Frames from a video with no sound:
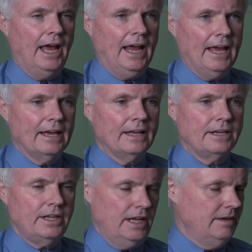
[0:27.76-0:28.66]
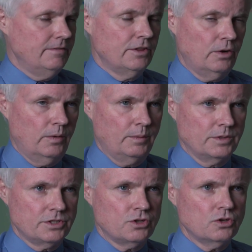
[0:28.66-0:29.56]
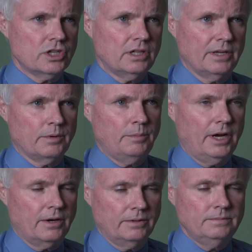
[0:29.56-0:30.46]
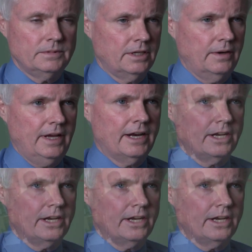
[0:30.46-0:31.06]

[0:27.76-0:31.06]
and even though it was surgically repaired, you know, he